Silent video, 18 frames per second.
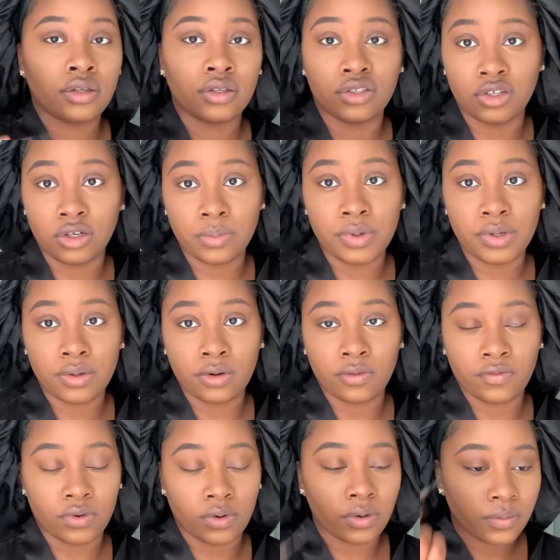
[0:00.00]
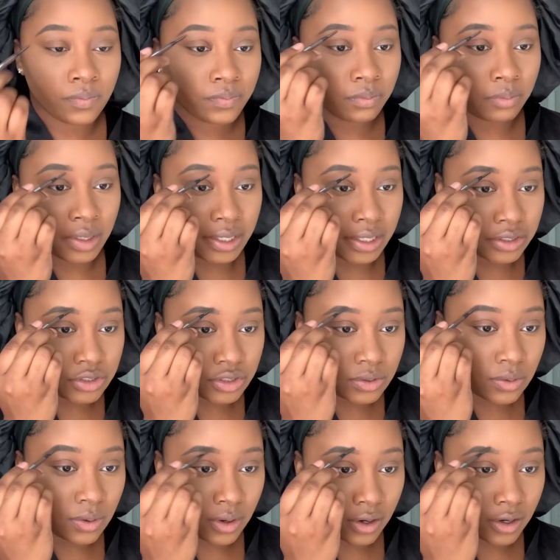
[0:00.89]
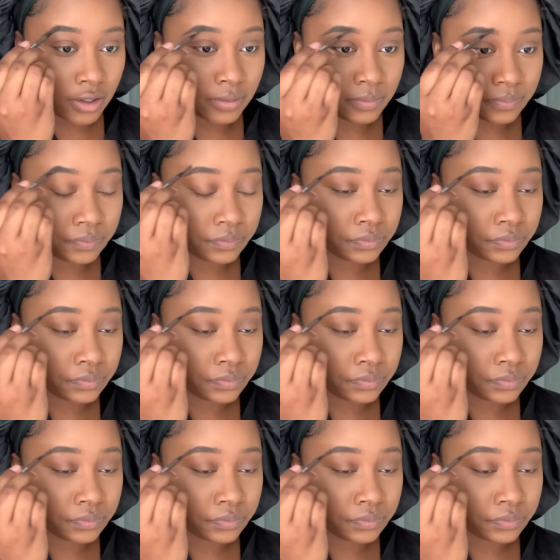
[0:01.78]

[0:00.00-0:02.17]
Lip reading: you're beautiful, because you are.